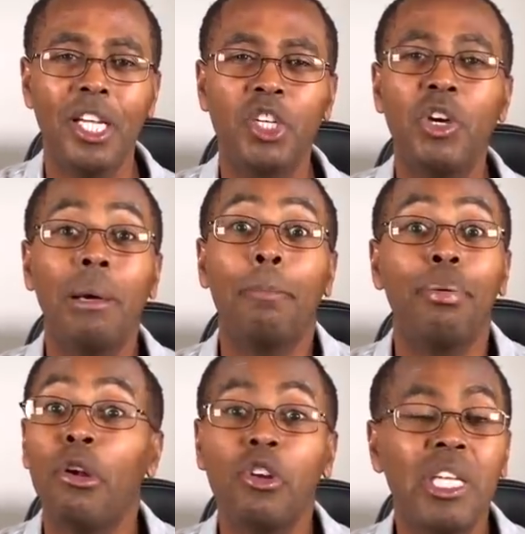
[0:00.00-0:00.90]
Don't
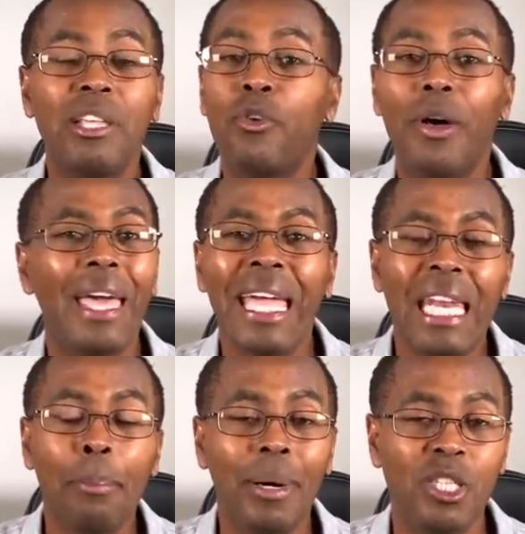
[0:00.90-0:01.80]
apologize for
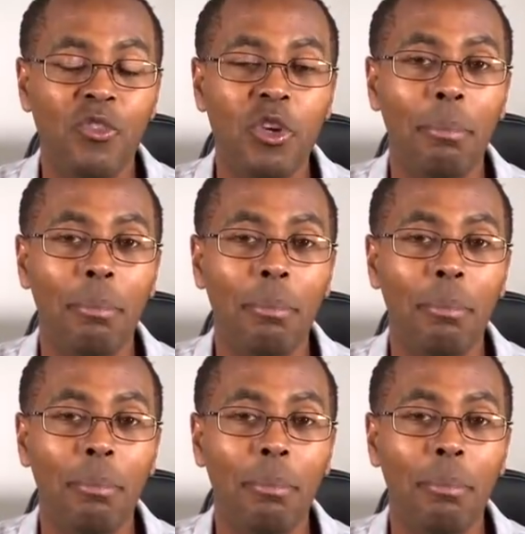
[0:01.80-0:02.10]
any part of your